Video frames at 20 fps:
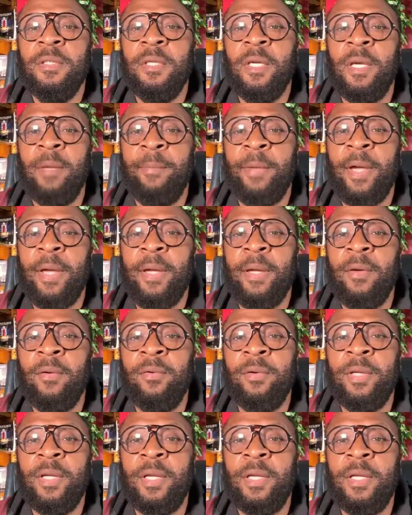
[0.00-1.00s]
Am I?
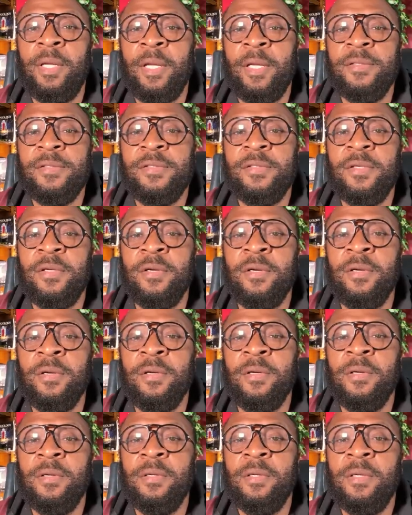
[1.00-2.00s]
Okay. Yes,
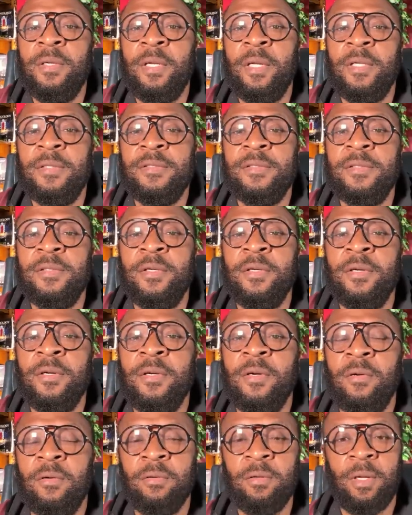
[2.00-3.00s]
sir. Yes,
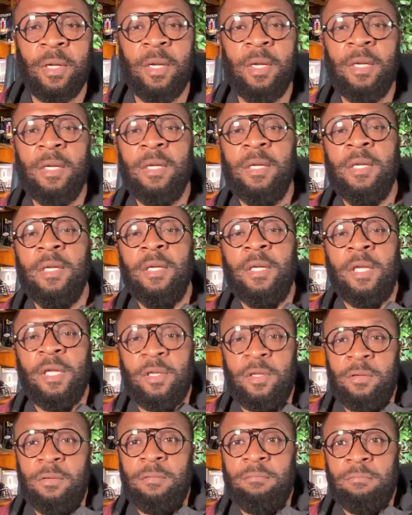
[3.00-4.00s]
sir. Okay. Can
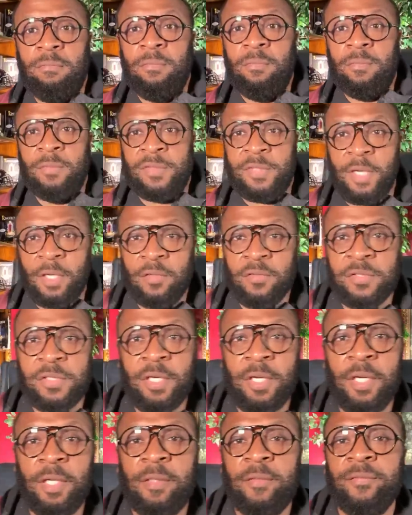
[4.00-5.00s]
you signals
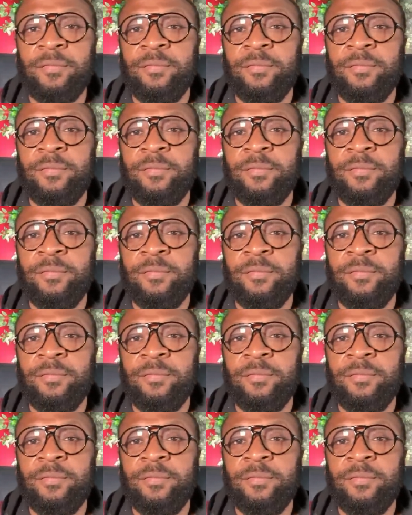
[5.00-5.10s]
good?